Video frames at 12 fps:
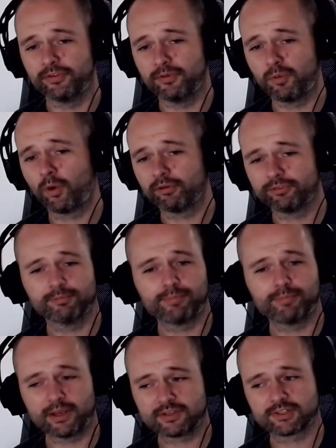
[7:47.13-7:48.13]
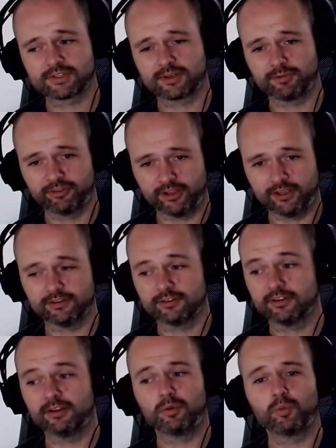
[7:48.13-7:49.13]
one of the best
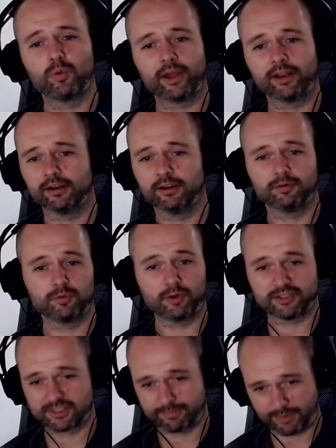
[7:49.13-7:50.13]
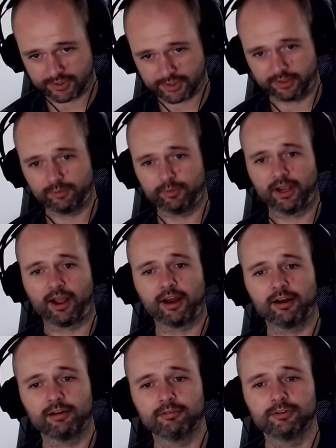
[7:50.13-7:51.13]
things when especially we
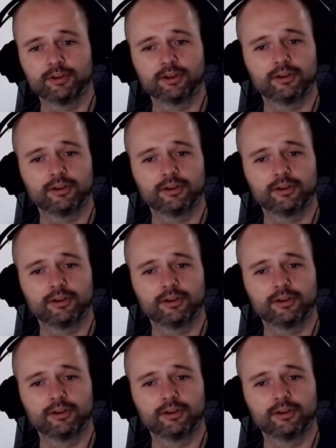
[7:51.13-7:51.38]
have